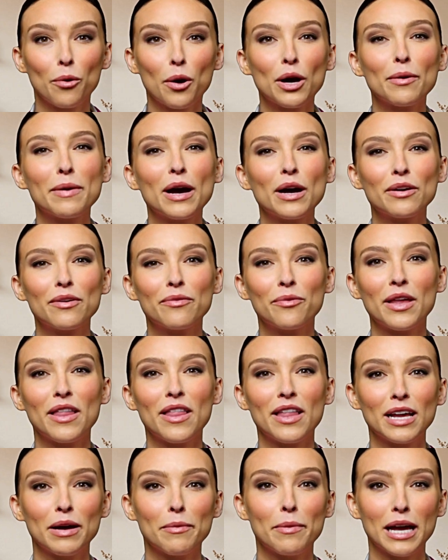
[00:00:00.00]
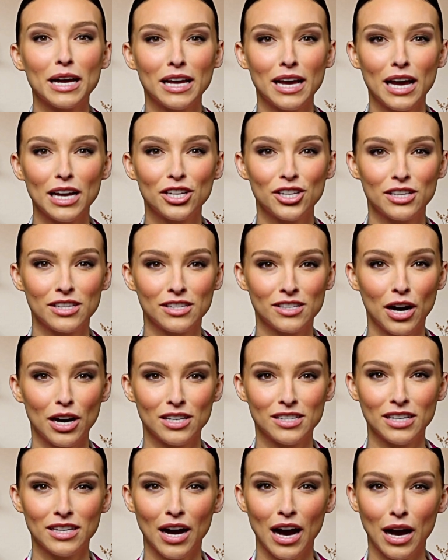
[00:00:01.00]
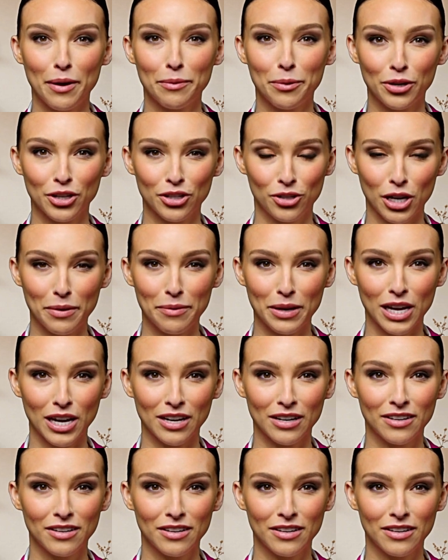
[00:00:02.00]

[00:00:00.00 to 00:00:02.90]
what about if we think a medication is causing the hyponatremia?